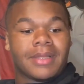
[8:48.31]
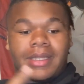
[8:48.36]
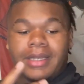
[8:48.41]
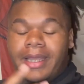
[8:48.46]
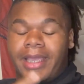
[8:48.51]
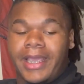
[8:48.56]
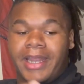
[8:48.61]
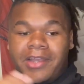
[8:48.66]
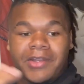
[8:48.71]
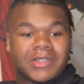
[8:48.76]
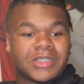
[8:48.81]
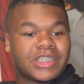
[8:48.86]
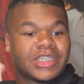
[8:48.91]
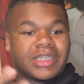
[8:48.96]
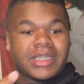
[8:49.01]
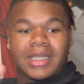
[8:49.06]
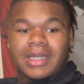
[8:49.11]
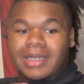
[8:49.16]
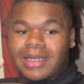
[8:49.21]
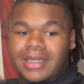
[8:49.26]
The
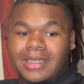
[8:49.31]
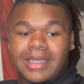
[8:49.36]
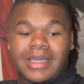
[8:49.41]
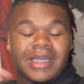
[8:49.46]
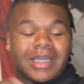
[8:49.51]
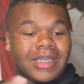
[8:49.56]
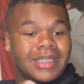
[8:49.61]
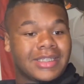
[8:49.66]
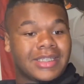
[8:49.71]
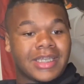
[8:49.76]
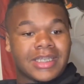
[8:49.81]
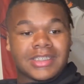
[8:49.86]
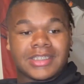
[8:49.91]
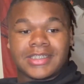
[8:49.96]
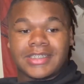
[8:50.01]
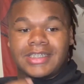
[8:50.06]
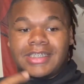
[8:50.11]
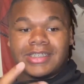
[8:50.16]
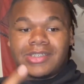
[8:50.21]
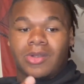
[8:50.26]
energy, the
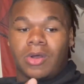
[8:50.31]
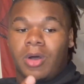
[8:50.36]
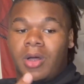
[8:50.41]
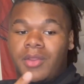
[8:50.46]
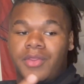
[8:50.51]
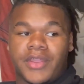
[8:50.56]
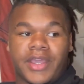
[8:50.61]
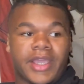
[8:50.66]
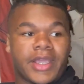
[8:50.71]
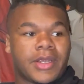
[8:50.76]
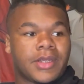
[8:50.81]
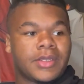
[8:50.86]
intensity is all there.